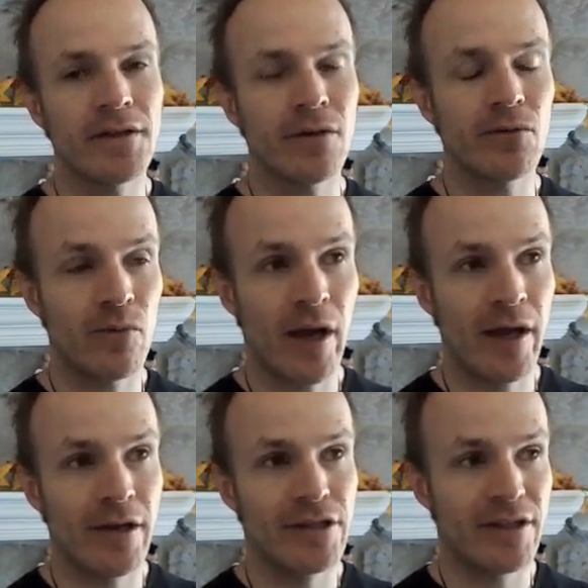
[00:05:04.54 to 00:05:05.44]

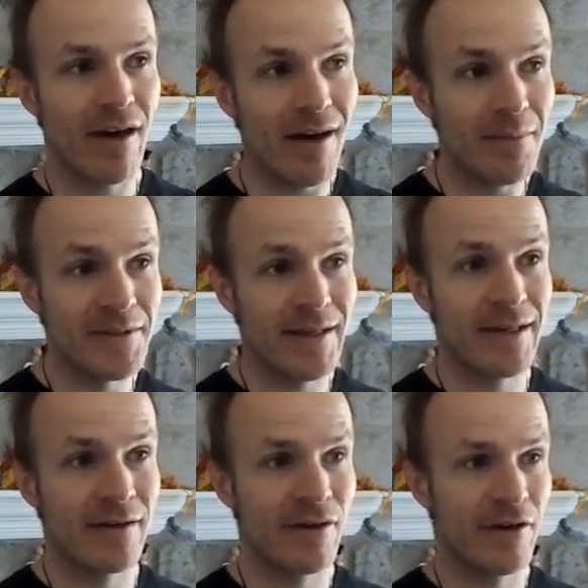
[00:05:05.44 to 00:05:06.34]
run jobs
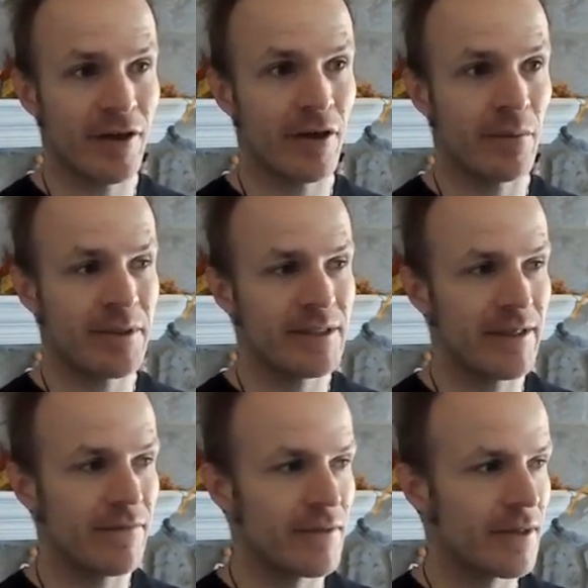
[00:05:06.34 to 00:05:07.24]
in NERC
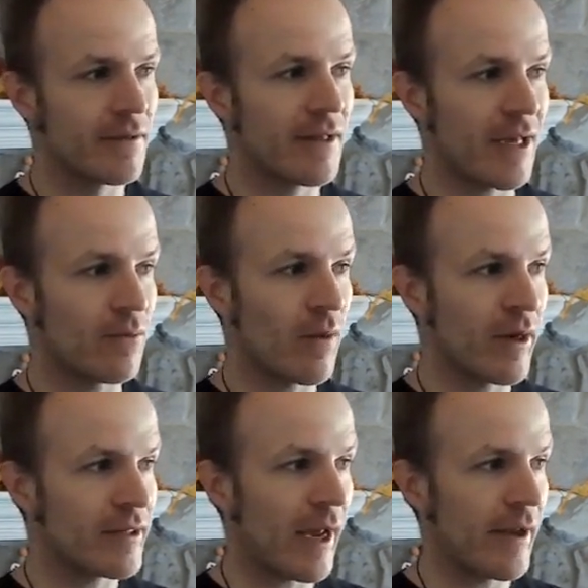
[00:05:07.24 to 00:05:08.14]
OpenShift, like
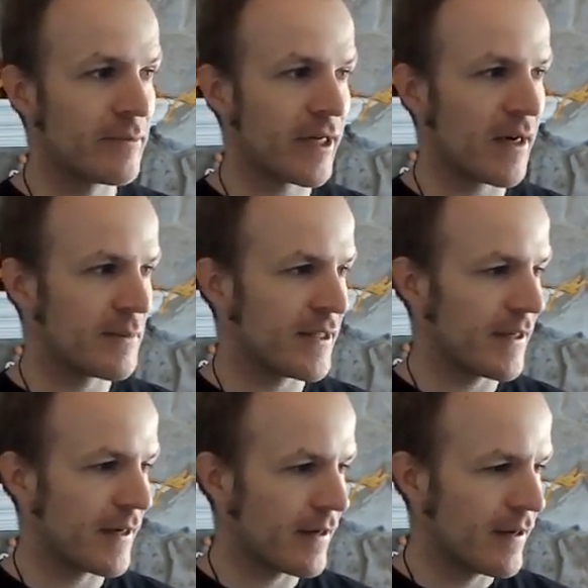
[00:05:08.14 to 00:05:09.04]
one-time jobs
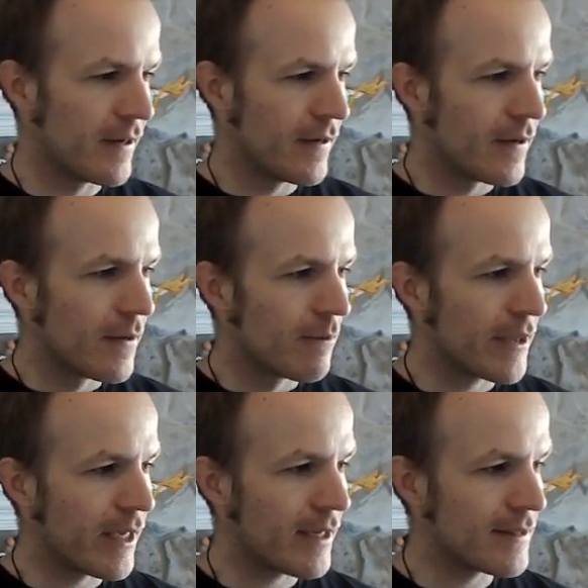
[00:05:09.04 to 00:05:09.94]
here,
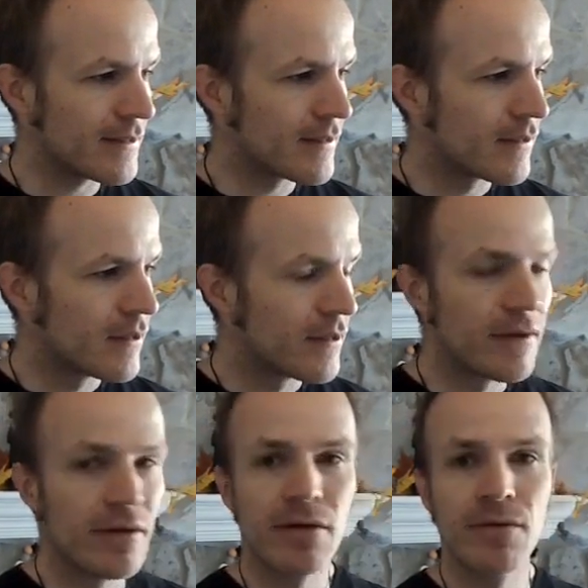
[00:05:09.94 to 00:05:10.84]
because
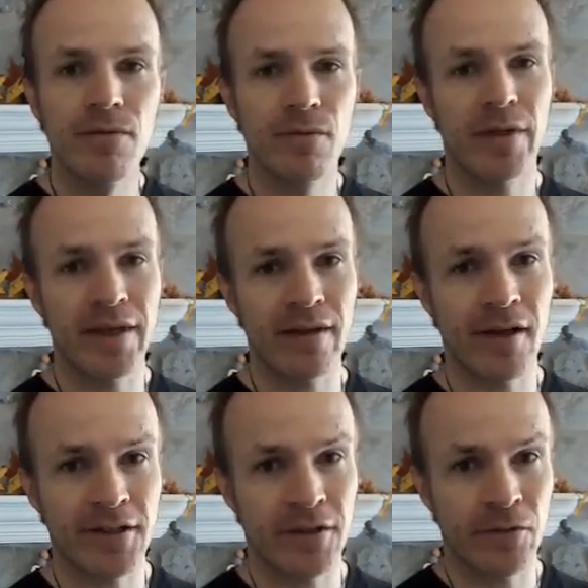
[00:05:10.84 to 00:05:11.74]
with
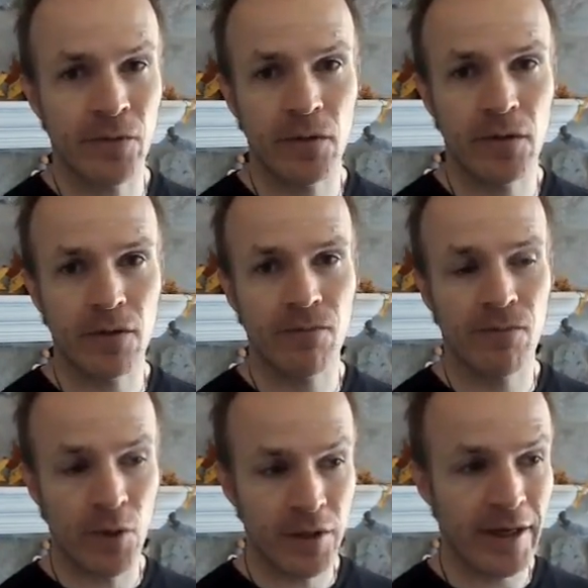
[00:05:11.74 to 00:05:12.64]
ecological
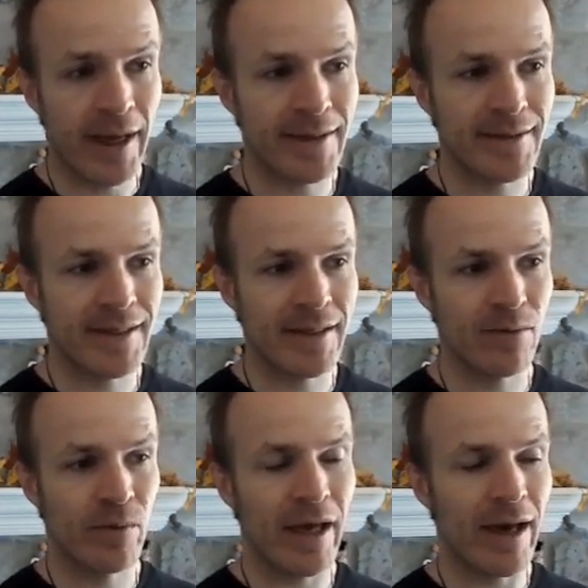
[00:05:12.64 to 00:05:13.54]
forecasting,
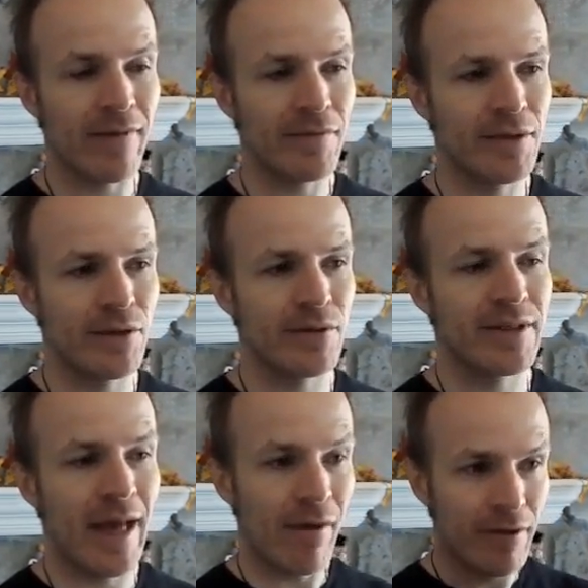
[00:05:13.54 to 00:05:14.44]
we have to
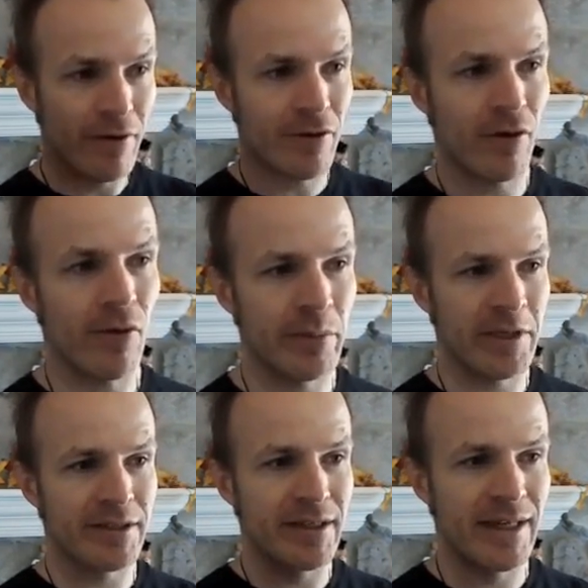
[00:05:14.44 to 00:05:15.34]
download a whole
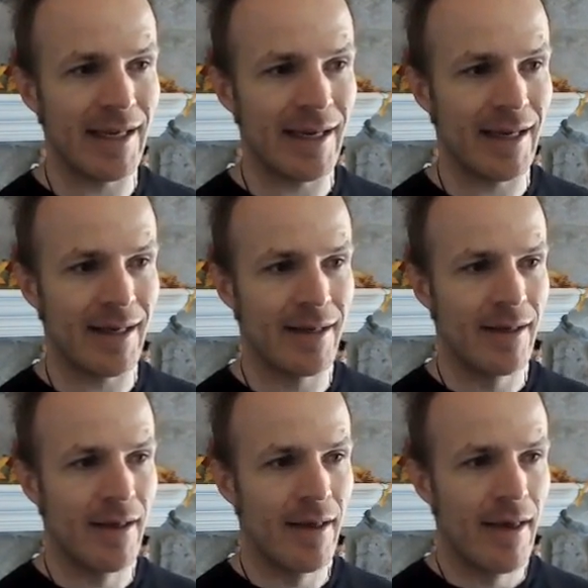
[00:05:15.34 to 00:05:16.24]
bunch of data,
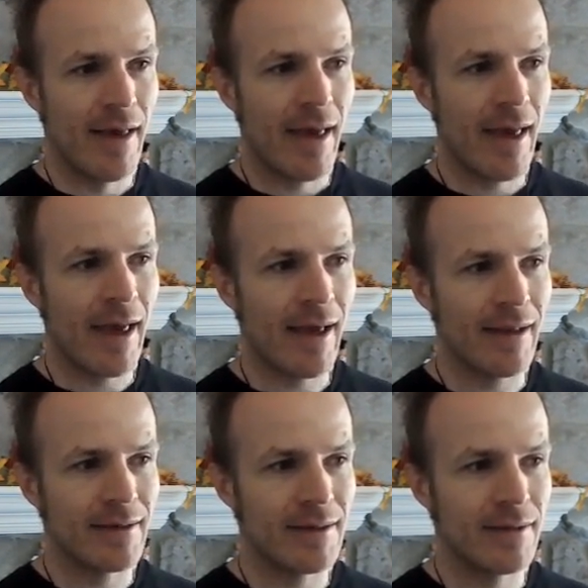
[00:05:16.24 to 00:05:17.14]

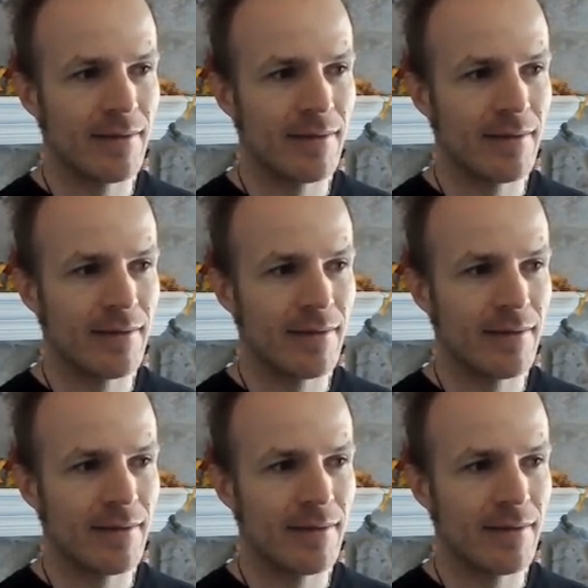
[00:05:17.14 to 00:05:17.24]
and